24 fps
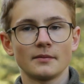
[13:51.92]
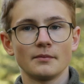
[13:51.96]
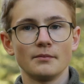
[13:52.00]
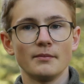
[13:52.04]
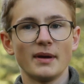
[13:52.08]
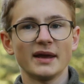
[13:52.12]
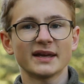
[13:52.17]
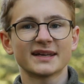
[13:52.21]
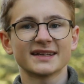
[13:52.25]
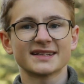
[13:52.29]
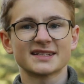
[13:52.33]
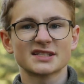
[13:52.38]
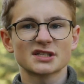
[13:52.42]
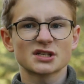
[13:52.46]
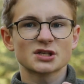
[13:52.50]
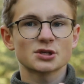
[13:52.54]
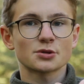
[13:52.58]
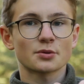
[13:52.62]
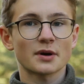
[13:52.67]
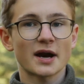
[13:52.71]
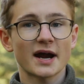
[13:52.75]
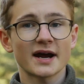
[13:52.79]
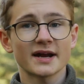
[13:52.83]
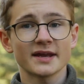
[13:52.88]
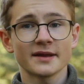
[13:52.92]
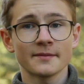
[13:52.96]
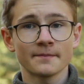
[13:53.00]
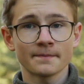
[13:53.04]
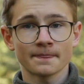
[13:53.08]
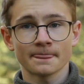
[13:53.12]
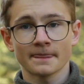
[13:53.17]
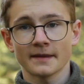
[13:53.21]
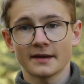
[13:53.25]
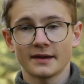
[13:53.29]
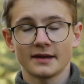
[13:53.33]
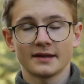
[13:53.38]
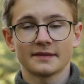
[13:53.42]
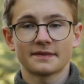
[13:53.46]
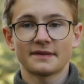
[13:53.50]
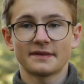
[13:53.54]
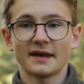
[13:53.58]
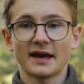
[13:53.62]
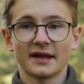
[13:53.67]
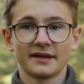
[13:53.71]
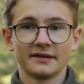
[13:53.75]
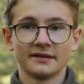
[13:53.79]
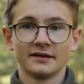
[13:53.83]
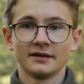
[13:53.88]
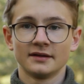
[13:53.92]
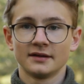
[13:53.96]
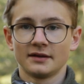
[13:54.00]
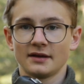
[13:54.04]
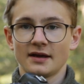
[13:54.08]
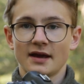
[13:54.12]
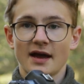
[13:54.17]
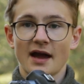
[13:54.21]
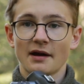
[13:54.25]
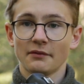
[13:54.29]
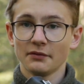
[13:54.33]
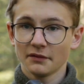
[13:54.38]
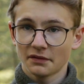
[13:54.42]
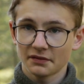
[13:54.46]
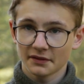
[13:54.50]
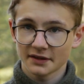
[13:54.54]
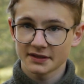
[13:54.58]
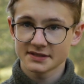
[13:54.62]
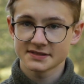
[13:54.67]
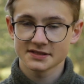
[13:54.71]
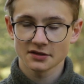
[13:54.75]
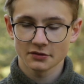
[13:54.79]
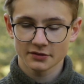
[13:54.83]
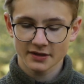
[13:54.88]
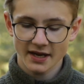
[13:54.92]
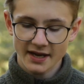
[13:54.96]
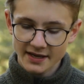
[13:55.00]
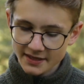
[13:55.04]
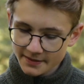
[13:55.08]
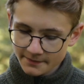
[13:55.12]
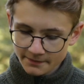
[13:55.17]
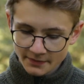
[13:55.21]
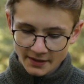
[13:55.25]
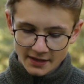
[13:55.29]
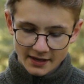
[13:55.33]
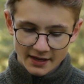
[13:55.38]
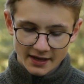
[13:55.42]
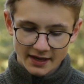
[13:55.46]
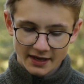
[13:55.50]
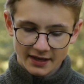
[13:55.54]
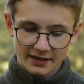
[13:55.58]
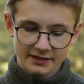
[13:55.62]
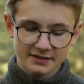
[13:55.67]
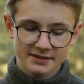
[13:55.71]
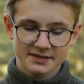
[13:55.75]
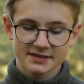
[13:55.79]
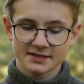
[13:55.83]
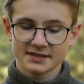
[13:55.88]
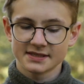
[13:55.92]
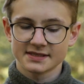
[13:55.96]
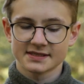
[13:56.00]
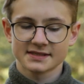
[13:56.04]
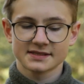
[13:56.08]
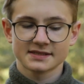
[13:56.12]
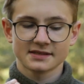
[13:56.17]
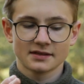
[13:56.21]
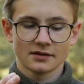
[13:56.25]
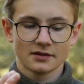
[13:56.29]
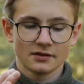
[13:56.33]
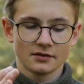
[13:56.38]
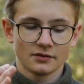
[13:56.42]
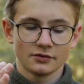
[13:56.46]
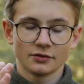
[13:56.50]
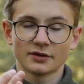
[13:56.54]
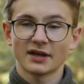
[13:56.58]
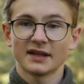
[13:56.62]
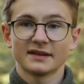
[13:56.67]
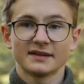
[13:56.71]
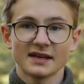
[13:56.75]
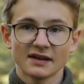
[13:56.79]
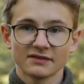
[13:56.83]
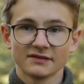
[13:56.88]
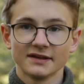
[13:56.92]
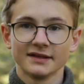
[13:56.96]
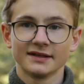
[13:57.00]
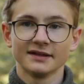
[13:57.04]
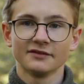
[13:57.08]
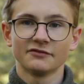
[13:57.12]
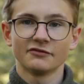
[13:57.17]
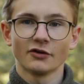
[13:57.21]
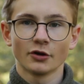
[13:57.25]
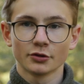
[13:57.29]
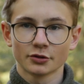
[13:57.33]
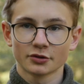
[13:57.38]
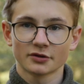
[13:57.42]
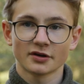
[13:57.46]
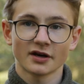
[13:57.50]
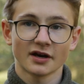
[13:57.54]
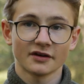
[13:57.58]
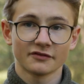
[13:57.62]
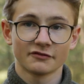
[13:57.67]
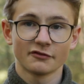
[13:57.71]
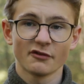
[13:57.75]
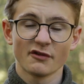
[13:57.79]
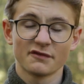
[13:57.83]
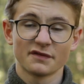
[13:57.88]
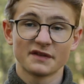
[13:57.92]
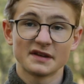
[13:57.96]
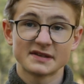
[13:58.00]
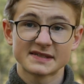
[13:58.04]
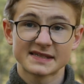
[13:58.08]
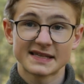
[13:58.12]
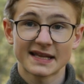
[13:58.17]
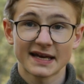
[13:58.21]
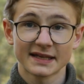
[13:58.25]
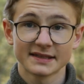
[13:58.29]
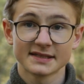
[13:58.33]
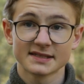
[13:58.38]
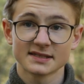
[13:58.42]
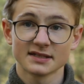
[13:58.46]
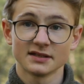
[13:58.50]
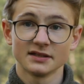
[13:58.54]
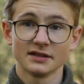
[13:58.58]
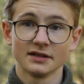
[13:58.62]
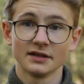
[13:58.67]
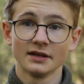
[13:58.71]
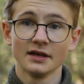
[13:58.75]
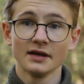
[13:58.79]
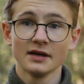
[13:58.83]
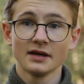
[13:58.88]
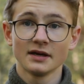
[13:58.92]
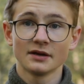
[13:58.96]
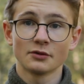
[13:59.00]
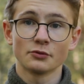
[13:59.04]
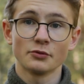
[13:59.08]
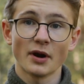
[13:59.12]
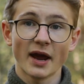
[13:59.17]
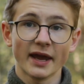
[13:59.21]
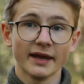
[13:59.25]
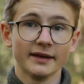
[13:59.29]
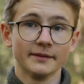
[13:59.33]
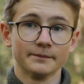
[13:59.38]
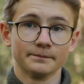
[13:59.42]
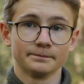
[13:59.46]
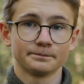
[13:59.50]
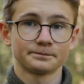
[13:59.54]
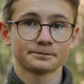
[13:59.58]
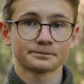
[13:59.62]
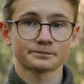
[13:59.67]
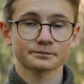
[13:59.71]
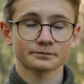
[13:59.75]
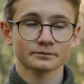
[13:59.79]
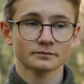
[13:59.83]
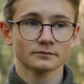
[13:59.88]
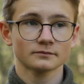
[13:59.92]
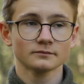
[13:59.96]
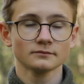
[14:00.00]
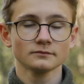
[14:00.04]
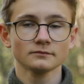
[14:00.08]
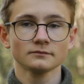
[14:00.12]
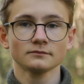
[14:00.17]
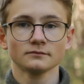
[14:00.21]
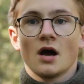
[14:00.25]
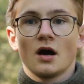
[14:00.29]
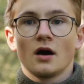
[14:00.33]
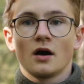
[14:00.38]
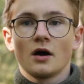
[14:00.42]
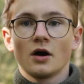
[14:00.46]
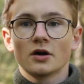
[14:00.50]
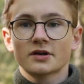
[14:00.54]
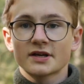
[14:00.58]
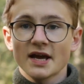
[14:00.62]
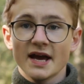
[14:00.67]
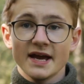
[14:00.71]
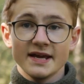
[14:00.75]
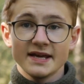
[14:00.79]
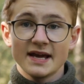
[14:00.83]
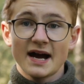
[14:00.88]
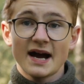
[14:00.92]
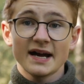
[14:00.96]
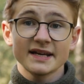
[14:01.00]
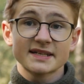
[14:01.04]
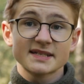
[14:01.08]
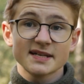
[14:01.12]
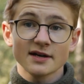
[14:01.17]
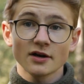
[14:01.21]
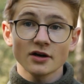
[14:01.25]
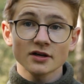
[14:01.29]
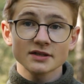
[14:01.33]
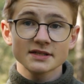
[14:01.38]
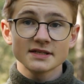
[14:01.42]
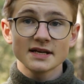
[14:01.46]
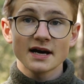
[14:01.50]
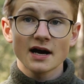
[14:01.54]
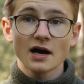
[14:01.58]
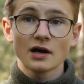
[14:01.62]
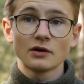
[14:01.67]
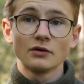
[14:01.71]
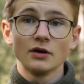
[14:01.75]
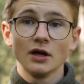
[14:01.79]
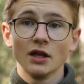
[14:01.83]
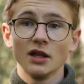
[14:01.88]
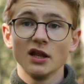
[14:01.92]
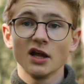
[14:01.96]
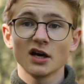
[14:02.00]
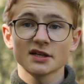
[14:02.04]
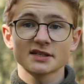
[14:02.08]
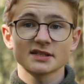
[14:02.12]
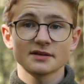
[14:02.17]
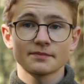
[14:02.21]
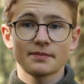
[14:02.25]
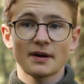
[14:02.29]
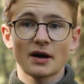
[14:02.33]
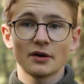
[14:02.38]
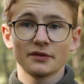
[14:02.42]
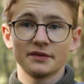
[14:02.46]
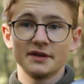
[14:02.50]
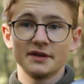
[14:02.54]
make it dry, then everything is okay, and this you can definitely photograph with this lens in rain. Okay, I talked now a lot about